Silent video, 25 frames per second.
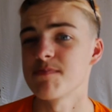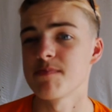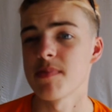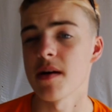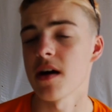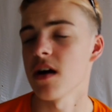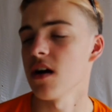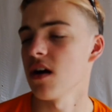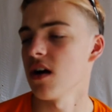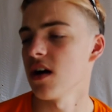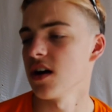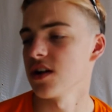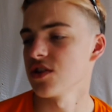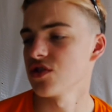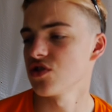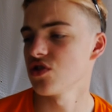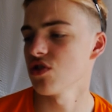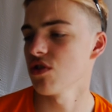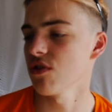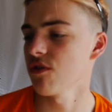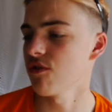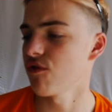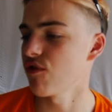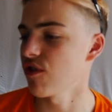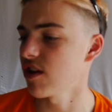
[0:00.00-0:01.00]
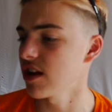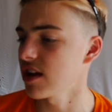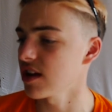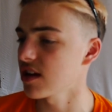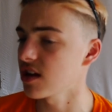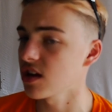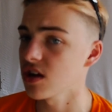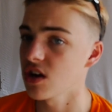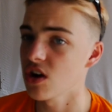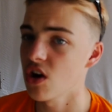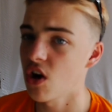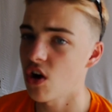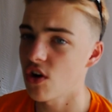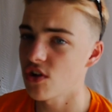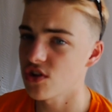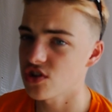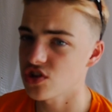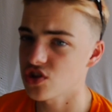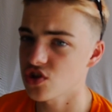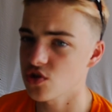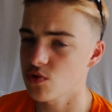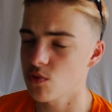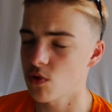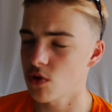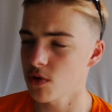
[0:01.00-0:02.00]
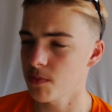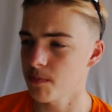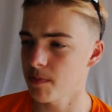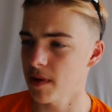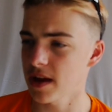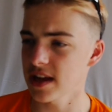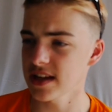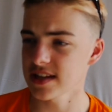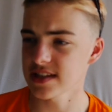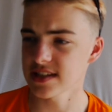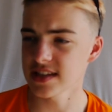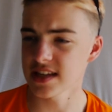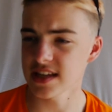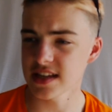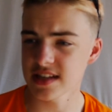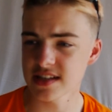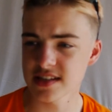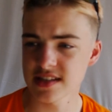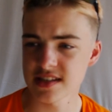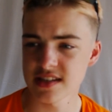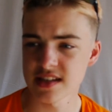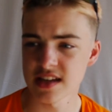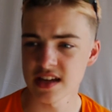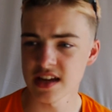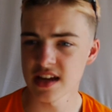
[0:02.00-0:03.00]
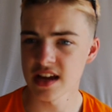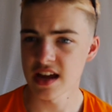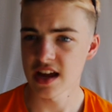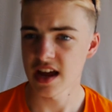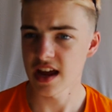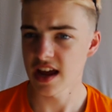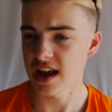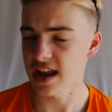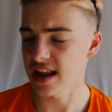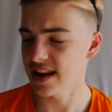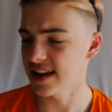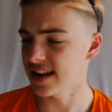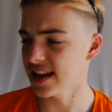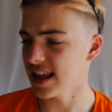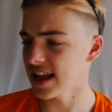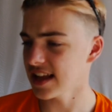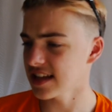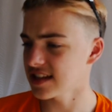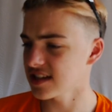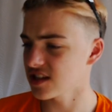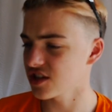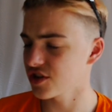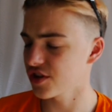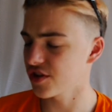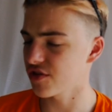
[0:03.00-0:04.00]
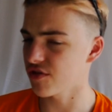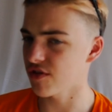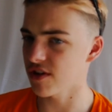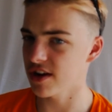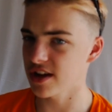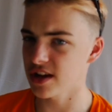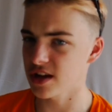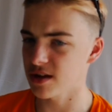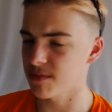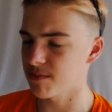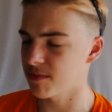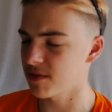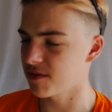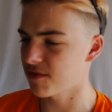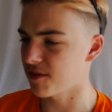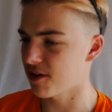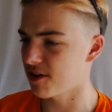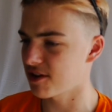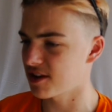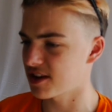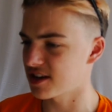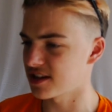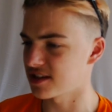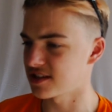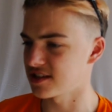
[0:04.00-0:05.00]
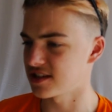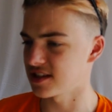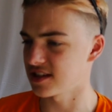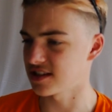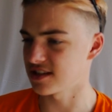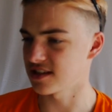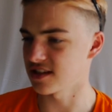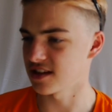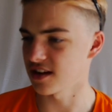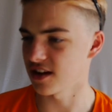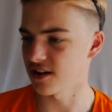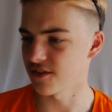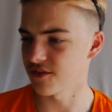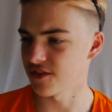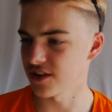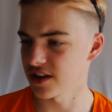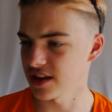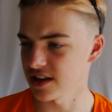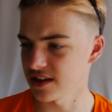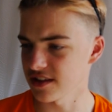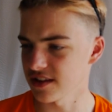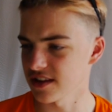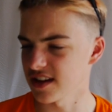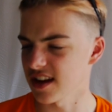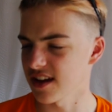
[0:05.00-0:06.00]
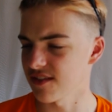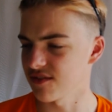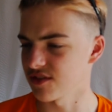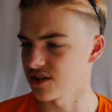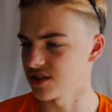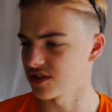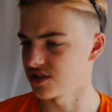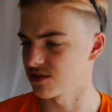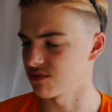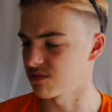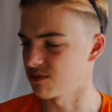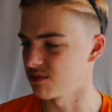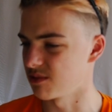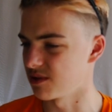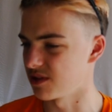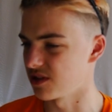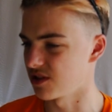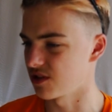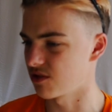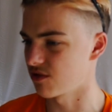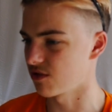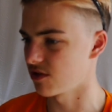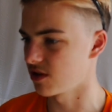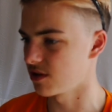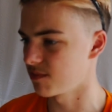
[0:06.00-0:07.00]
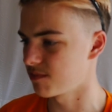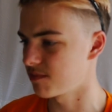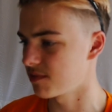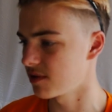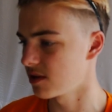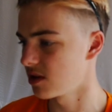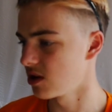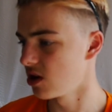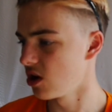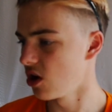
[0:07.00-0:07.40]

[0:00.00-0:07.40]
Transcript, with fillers: But I do think, on a squad basis, unless Ukraine can be very consistent, I think the Netherlands will win the group.